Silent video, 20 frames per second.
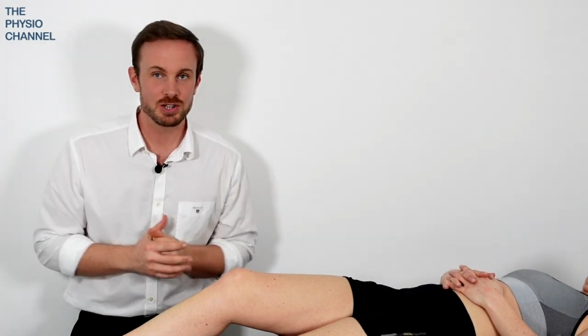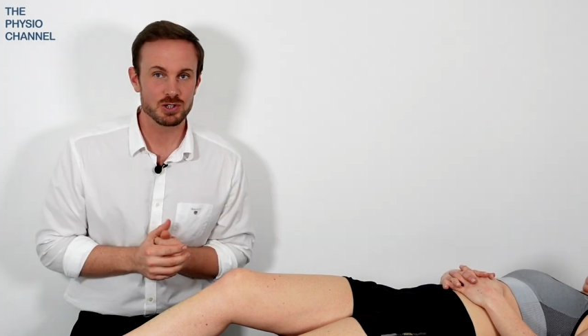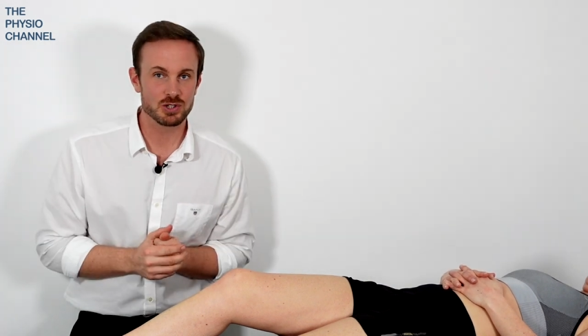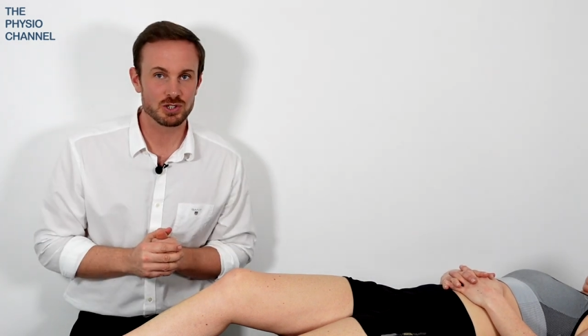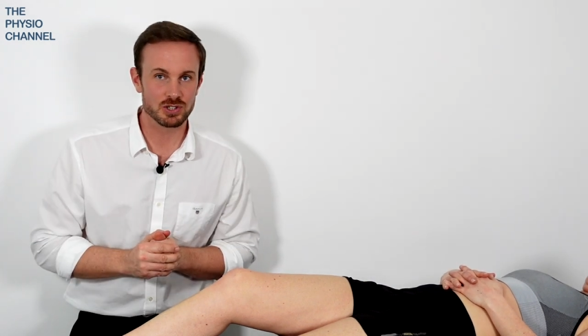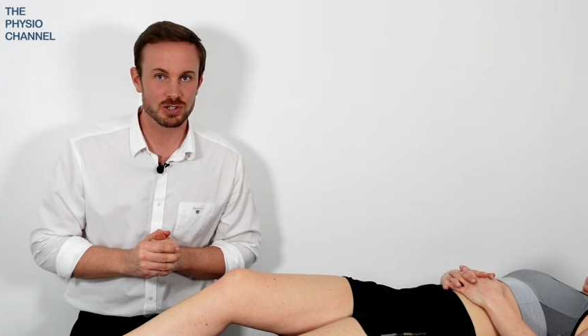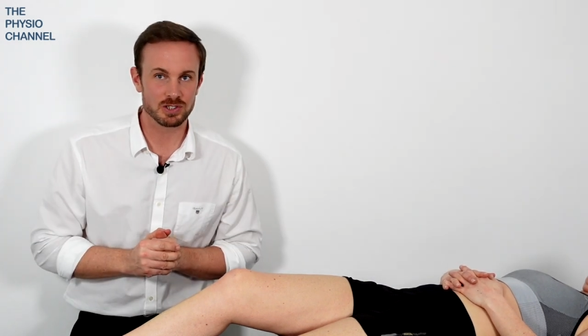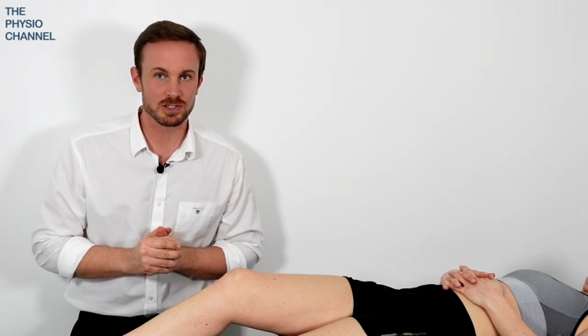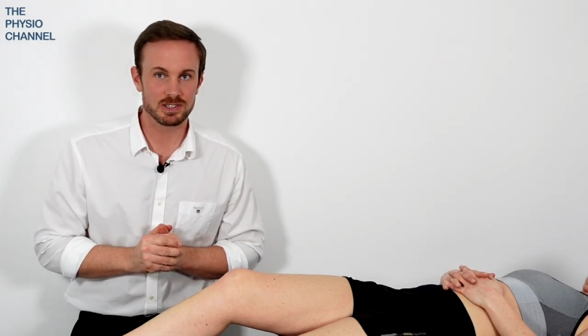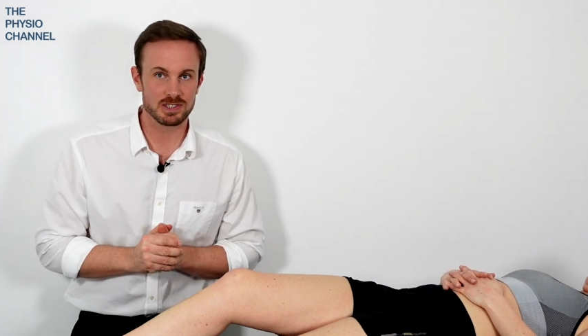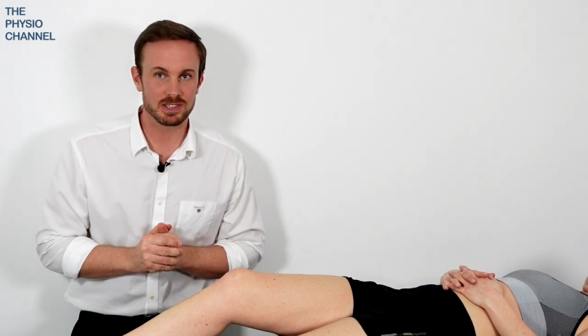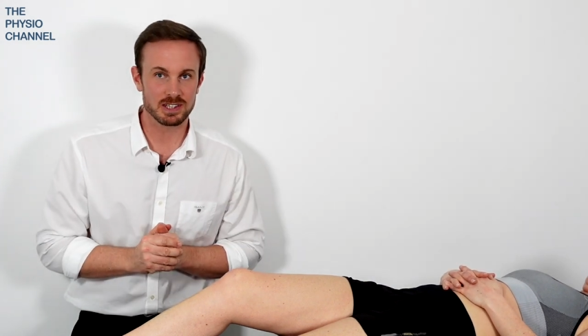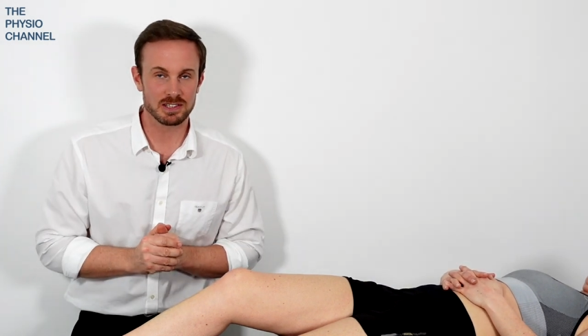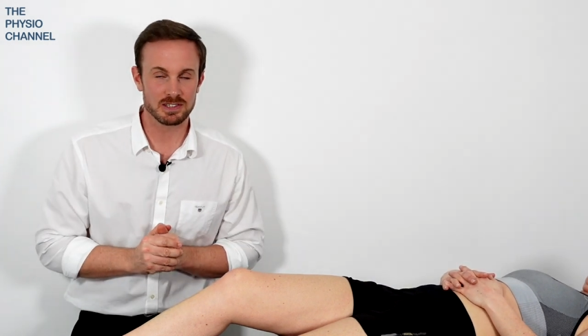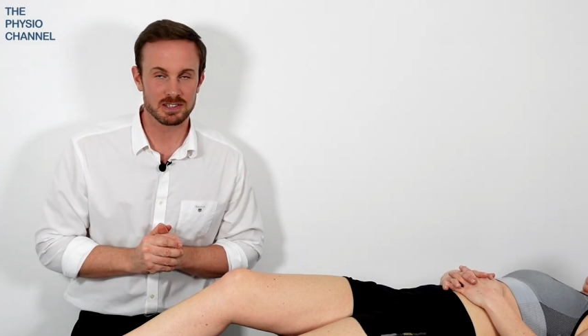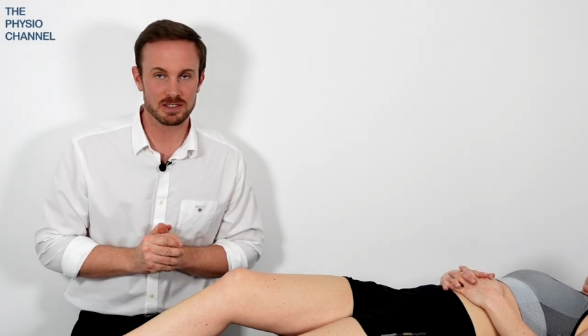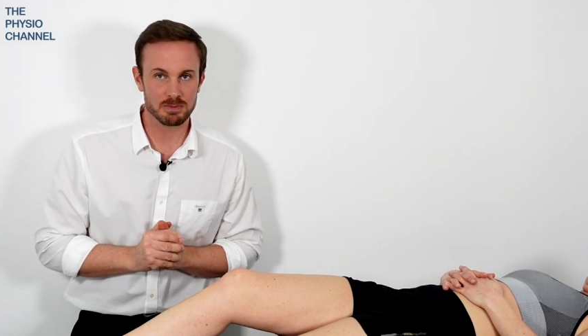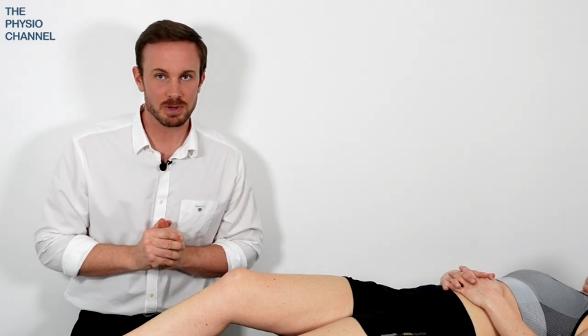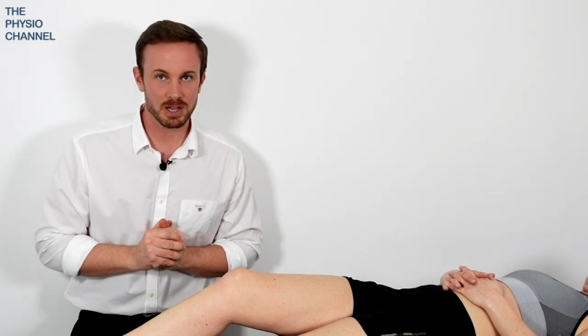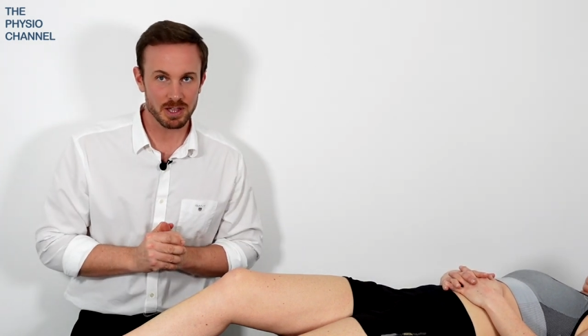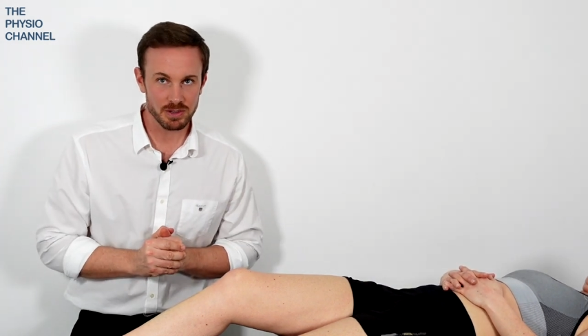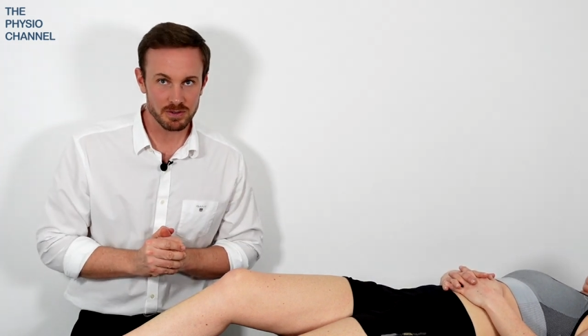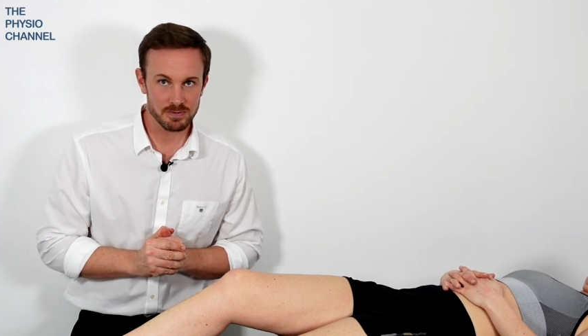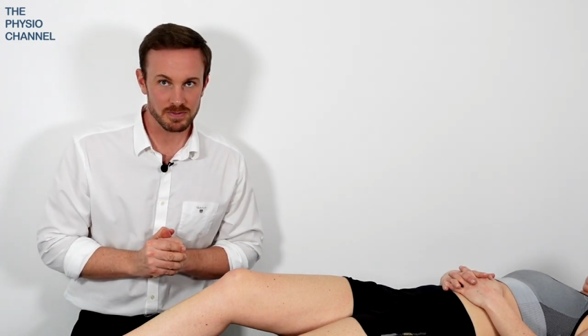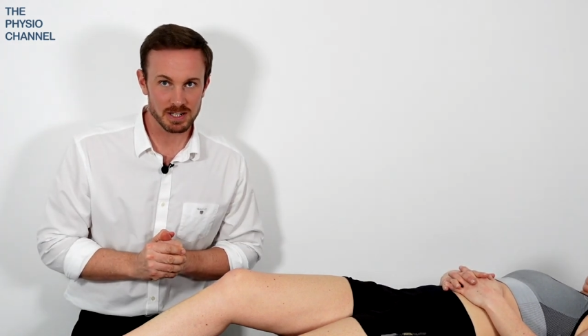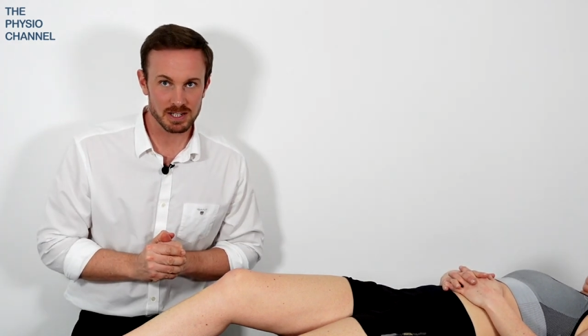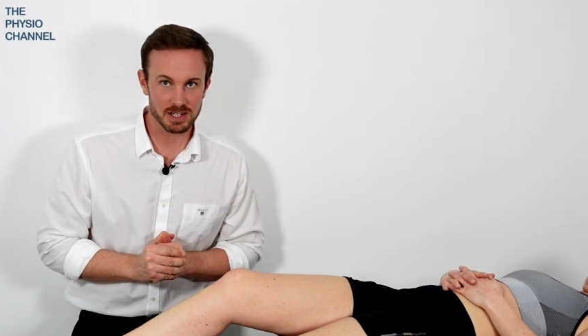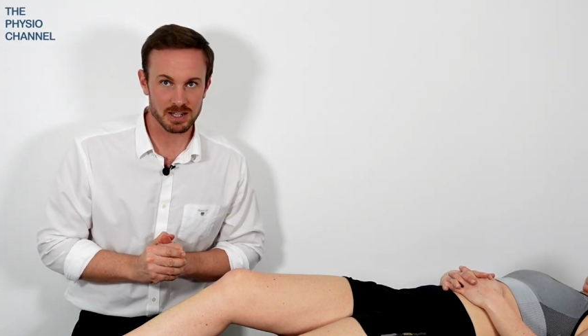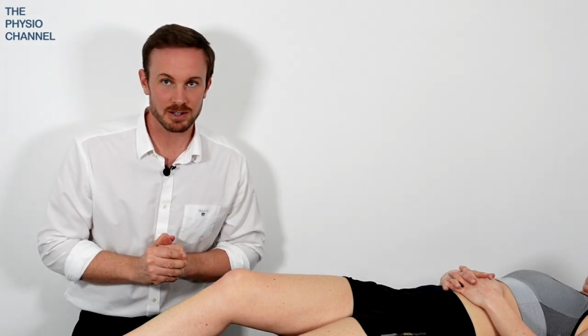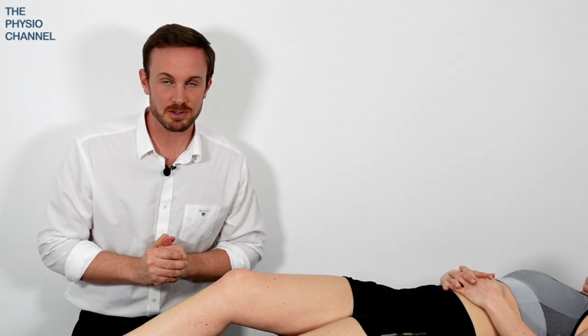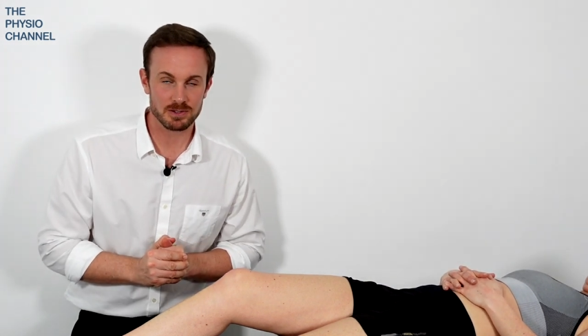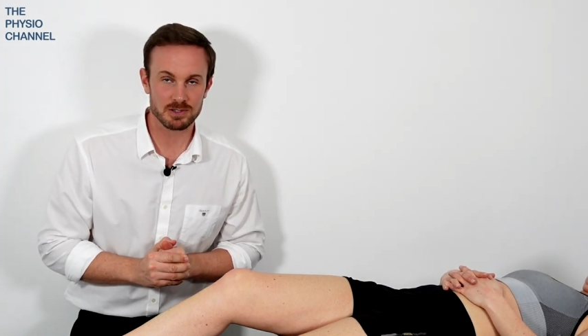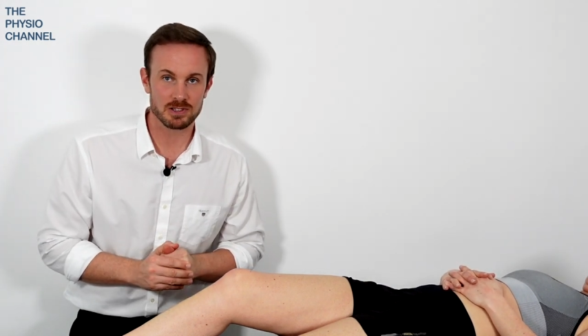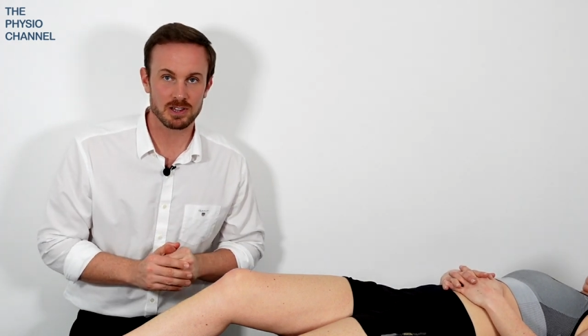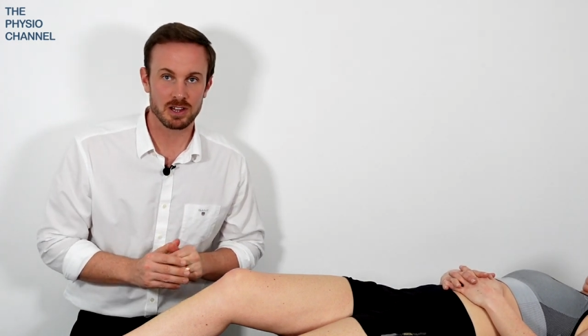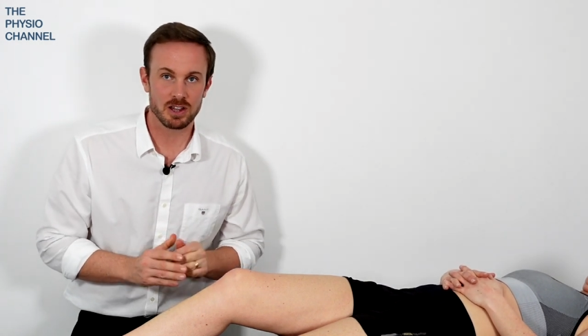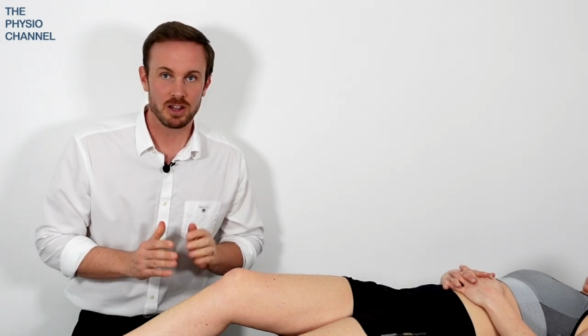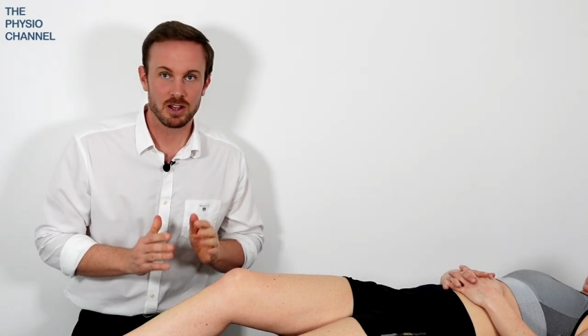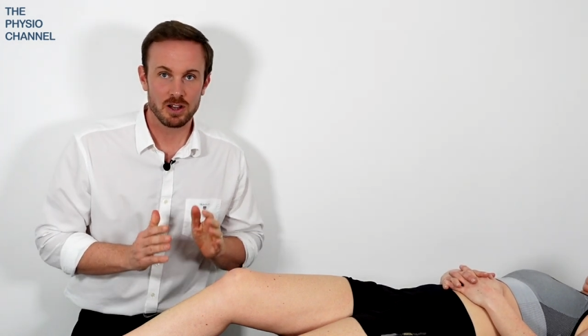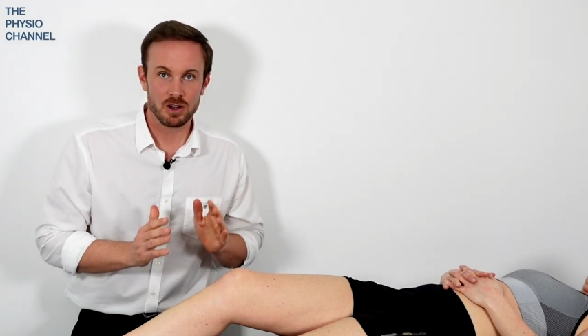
you should see some other videos